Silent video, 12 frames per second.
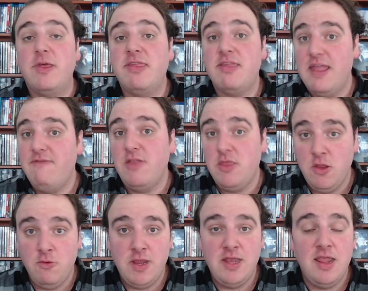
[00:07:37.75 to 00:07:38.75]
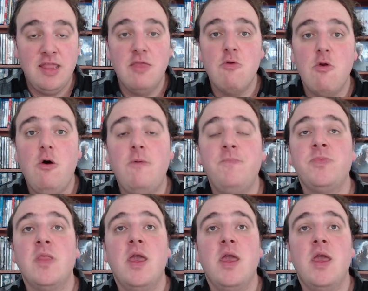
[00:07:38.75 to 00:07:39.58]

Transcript: Stephen Noonan in the role,